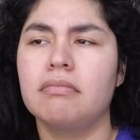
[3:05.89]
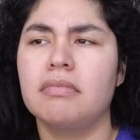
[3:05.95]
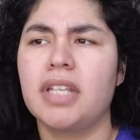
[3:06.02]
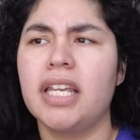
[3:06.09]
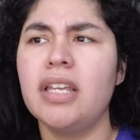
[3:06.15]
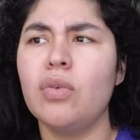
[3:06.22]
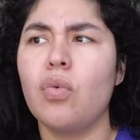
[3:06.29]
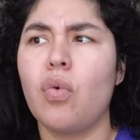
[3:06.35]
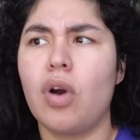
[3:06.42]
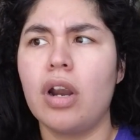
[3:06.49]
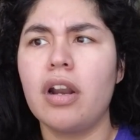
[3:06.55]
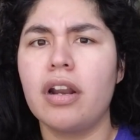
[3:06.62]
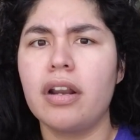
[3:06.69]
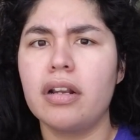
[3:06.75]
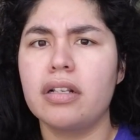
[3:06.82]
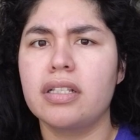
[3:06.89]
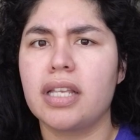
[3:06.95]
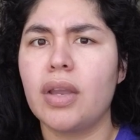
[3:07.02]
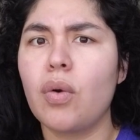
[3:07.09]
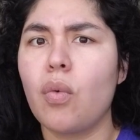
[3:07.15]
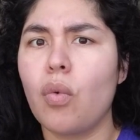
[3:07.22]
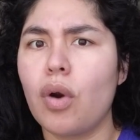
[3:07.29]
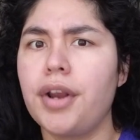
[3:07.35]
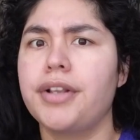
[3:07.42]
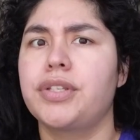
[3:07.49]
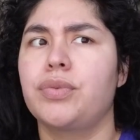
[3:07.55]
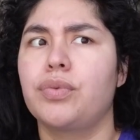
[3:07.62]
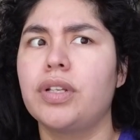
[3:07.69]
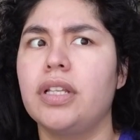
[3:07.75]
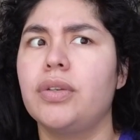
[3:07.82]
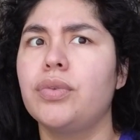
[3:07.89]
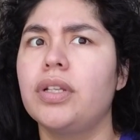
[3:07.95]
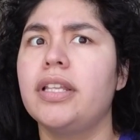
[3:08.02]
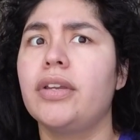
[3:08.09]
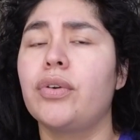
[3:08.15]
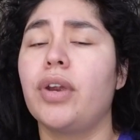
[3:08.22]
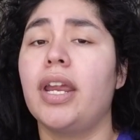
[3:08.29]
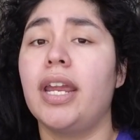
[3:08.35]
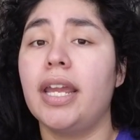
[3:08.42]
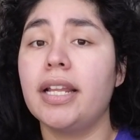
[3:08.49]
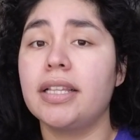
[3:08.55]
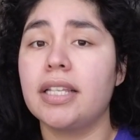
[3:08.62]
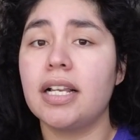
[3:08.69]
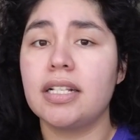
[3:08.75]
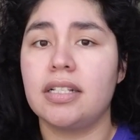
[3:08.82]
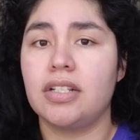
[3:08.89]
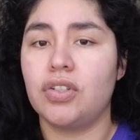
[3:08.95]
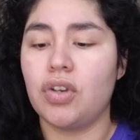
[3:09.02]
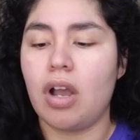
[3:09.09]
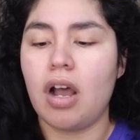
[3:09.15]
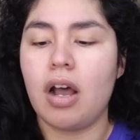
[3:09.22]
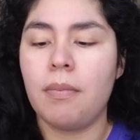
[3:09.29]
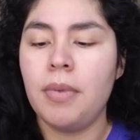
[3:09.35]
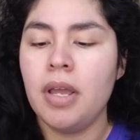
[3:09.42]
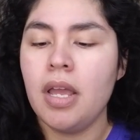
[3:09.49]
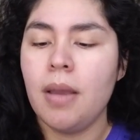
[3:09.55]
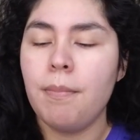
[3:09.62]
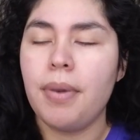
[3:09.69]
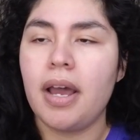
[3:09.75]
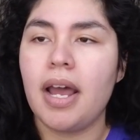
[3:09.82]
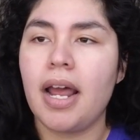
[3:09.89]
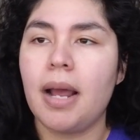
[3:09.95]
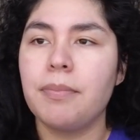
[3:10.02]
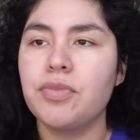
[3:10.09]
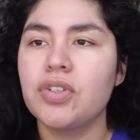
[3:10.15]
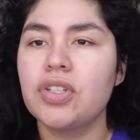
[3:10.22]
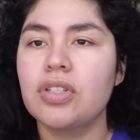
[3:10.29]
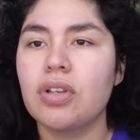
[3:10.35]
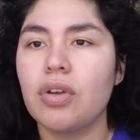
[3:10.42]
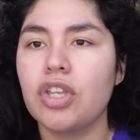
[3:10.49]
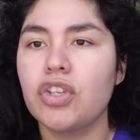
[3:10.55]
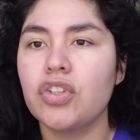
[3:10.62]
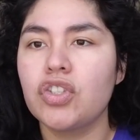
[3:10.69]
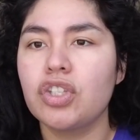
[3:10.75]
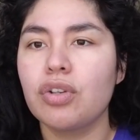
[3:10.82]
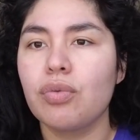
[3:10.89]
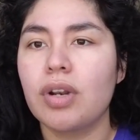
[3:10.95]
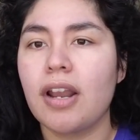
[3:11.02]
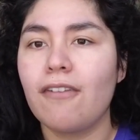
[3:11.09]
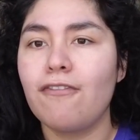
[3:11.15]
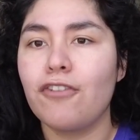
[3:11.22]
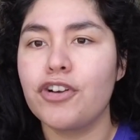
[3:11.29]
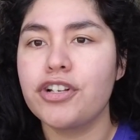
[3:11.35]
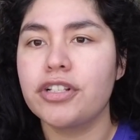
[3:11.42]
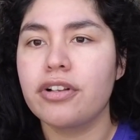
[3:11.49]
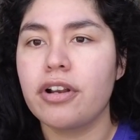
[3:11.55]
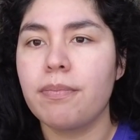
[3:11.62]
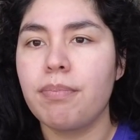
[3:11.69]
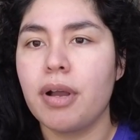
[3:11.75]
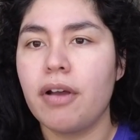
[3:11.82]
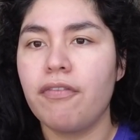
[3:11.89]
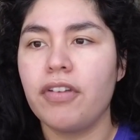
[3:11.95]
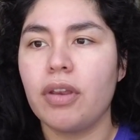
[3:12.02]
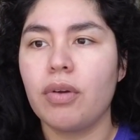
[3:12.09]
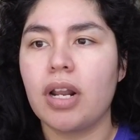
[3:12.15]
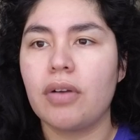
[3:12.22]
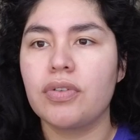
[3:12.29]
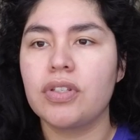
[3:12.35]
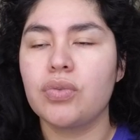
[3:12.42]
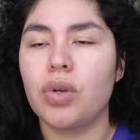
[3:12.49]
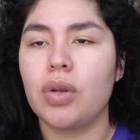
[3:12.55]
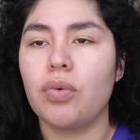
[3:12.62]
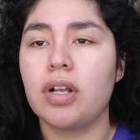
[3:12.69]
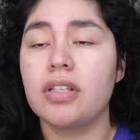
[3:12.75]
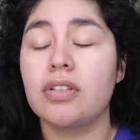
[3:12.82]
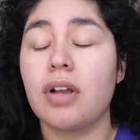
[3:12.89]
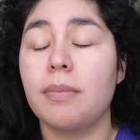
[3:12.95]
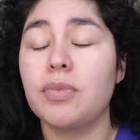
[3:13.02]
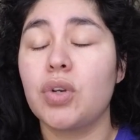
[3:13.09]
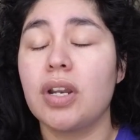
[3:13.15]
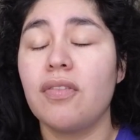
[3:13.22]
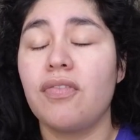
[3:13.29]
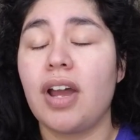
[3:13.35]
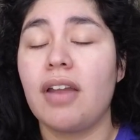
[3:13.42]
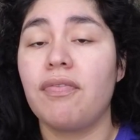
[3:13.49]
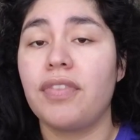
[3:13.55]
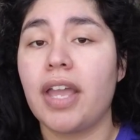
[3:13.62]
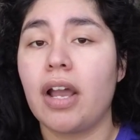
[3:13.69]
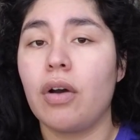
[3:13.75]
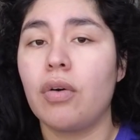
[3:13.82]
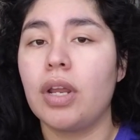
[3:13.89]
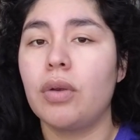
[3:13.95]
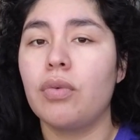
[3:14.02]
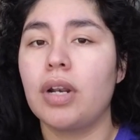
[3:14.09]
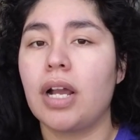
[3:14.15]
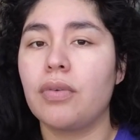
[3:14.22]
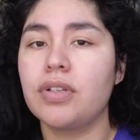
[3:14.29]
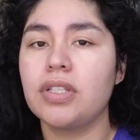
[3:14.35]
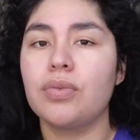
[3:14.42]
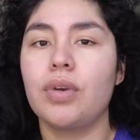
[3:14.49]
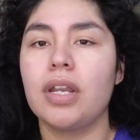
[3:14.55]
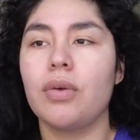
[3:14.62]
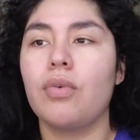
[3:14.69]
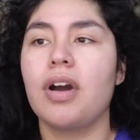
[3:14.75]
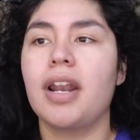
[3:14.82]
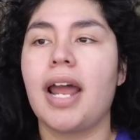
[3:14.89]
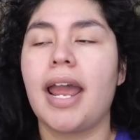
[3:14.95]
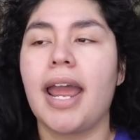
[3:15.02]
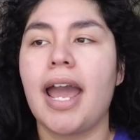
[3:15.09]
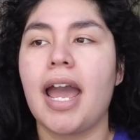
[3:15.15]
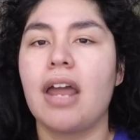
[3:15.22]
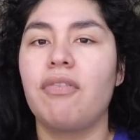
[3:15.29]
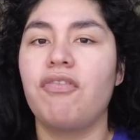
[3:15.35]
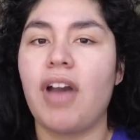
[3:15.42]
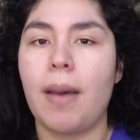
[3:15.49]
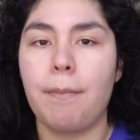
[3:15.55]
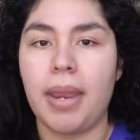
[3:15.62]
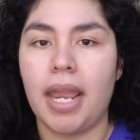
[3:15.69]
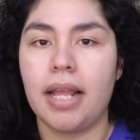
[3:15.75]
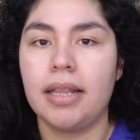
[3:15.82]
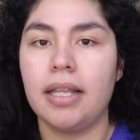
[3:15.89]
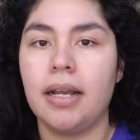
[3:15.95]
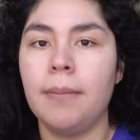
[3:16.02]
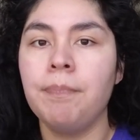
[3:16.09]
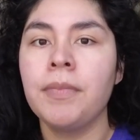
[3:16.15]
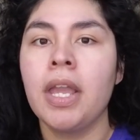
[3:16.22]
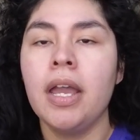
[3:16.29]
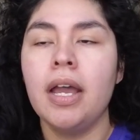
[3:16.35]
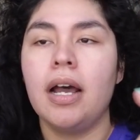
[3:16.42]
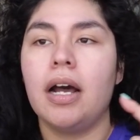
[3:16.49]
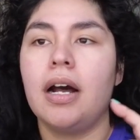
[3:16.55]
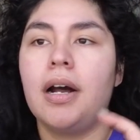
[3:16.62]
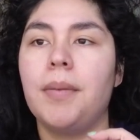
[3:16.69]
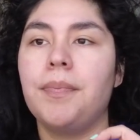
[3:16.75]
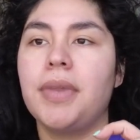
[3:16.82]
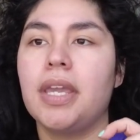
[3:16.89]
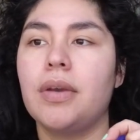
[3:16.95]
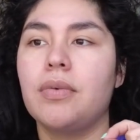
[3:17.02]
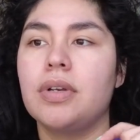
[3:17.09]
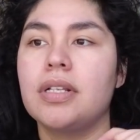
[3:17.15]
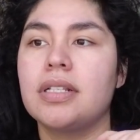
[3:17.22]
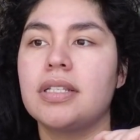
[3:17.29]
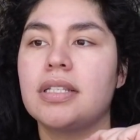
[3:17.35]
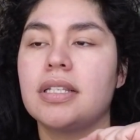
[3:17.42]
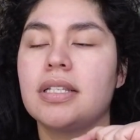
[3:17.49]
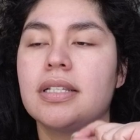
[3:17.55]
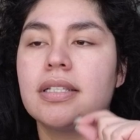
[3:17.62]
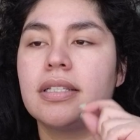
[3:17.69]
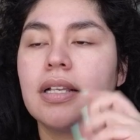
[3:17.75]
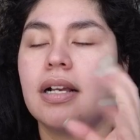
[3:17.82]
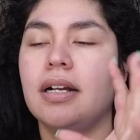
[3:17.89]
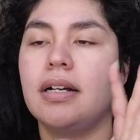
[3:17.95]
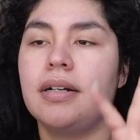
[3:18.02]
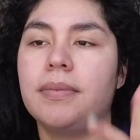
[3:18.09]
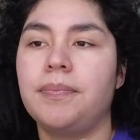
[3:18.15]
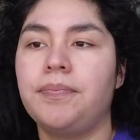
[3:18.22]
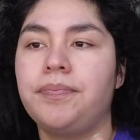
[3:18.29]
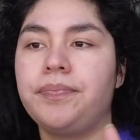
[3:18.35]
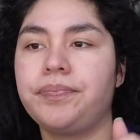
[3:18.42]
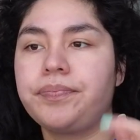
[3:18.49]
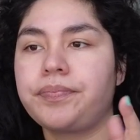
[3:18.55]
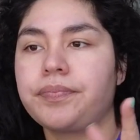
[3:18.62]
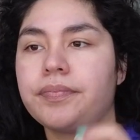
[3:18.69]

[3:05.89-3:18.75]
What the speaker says: it works really, really great. It does the job, but I'm just so used to when I first started puffing when I was 21. So I'm 25 now, and when I was 21 I had Fat Panda. It was this battery,